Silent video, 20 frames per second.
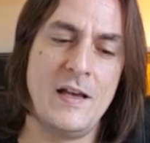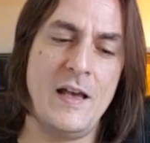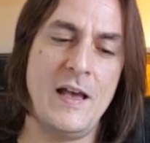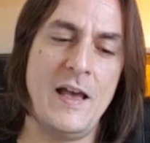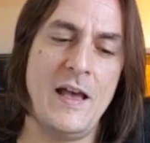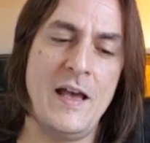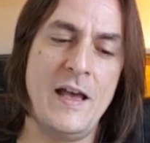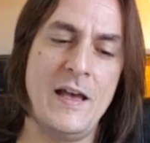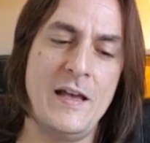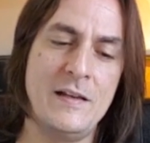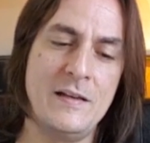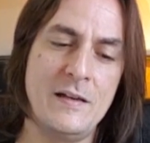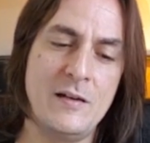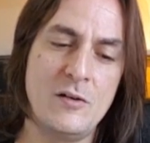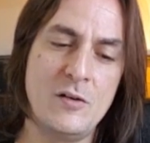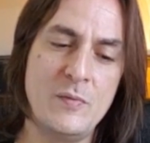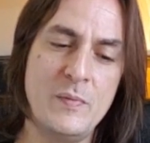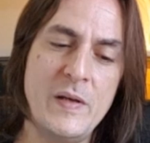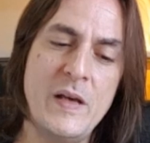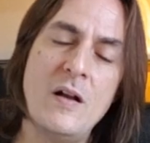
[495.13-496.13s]
and there
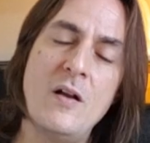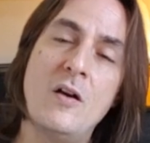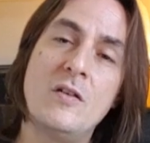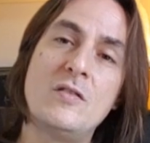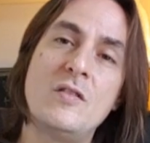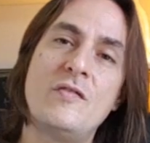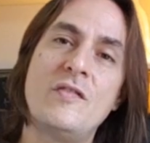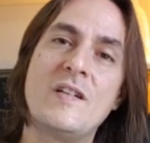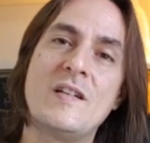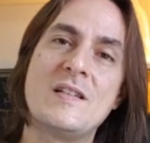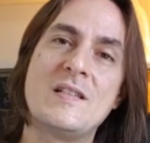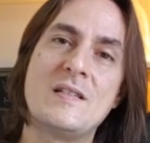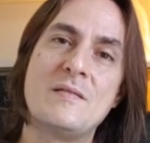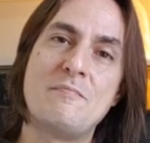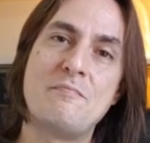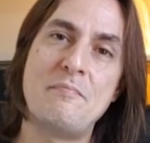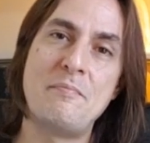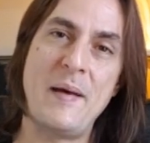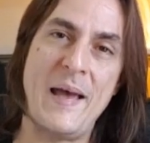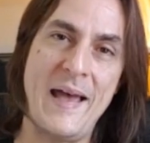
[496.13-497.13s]
could be a lot of
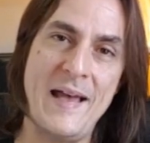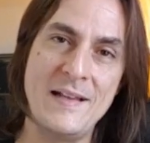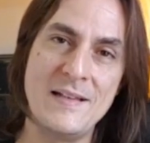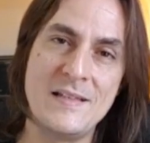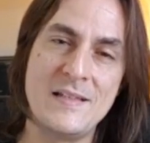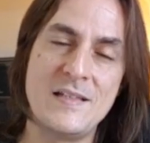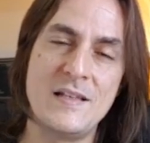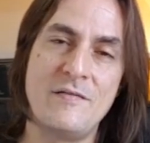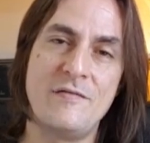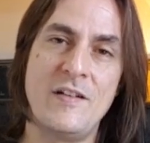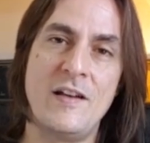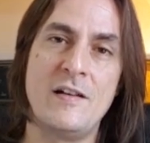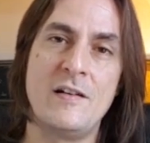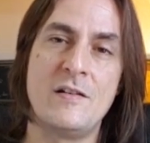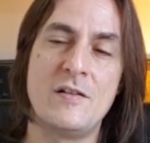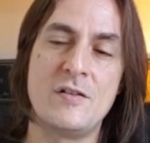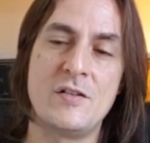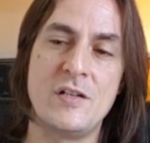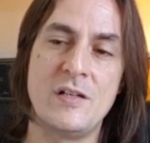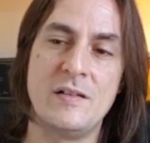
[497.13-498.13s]
expansive
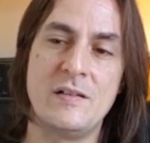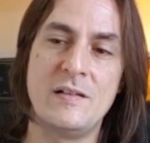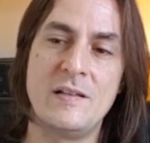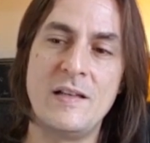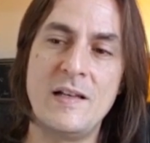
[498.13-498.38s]
energy.